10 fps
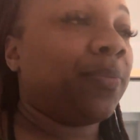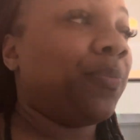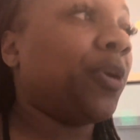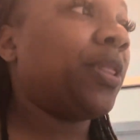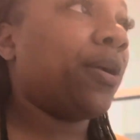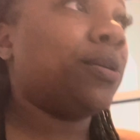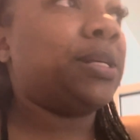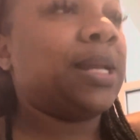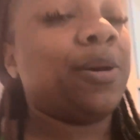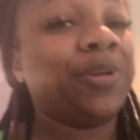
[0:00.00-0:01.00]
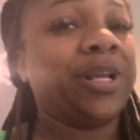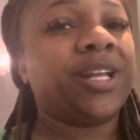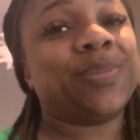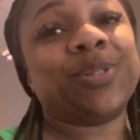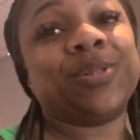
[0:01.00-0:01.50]
birthday girl did not want to
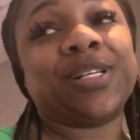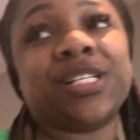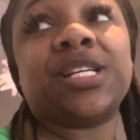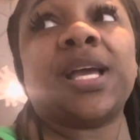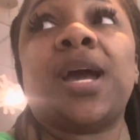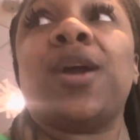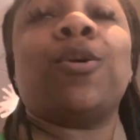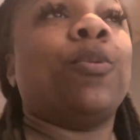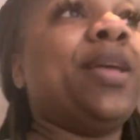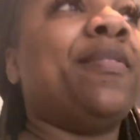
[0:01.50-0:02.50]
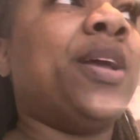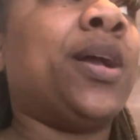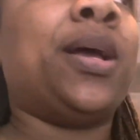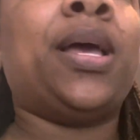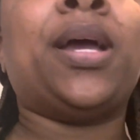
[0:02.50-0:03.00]
get in the pool because she got her weave in
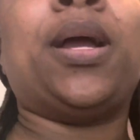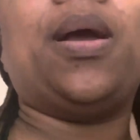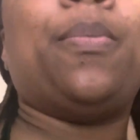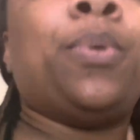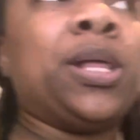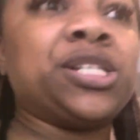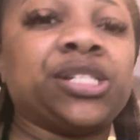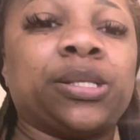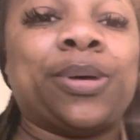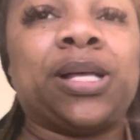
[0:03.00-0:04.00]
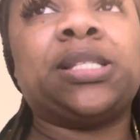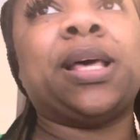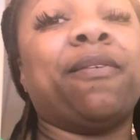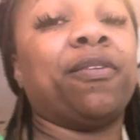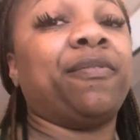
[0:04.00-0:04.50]
her hair. Plus, she's about
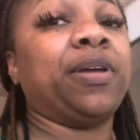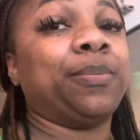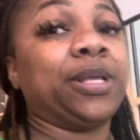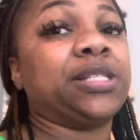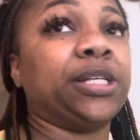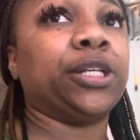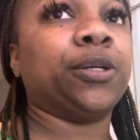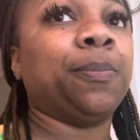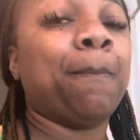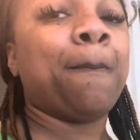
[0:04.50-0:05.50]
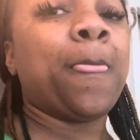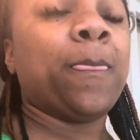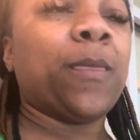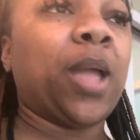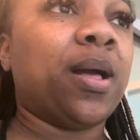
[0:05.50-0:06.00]
to have her family dinner.
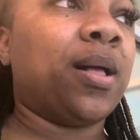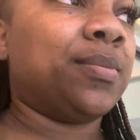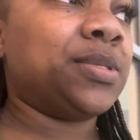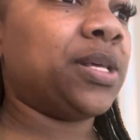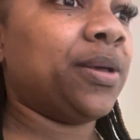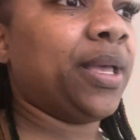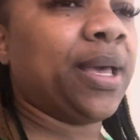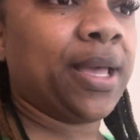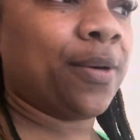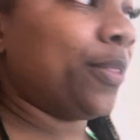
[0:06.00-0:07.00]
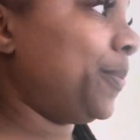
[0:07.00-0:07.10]
Um, so yeah, head go the